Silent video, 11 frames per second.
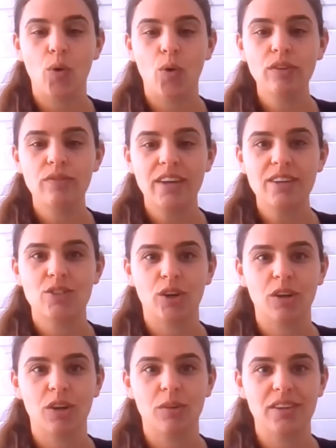all of these
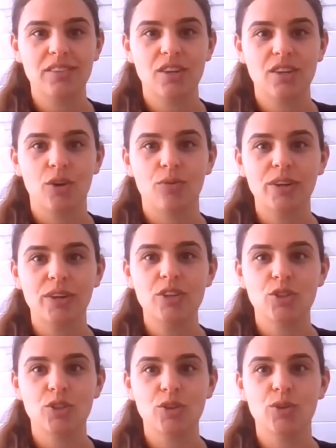documents
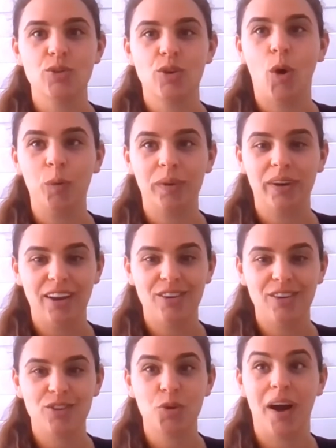really do
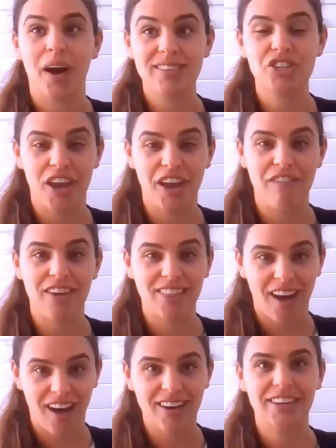culminate to us achieving
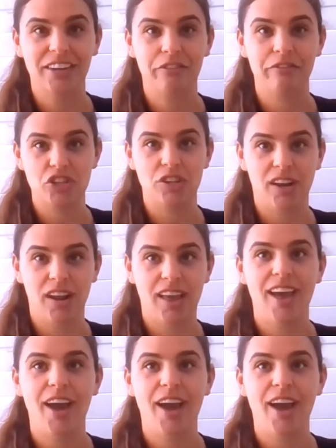the RDN vision,